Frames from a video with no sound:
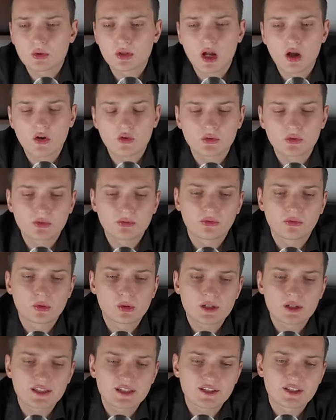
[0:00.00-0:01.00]
out
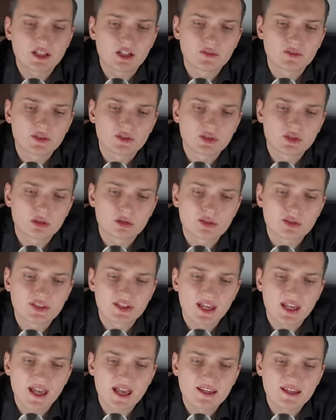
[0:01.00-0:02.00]
$40,000
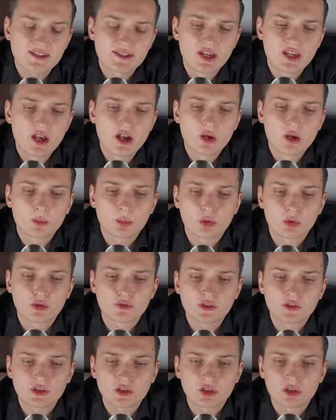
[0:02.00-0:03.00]
as
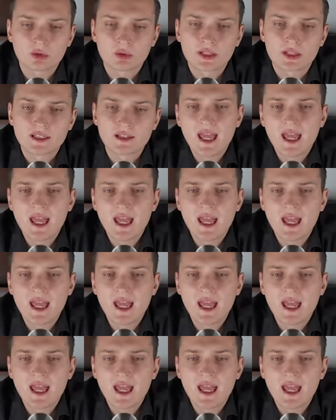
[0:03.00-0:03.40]
profit already.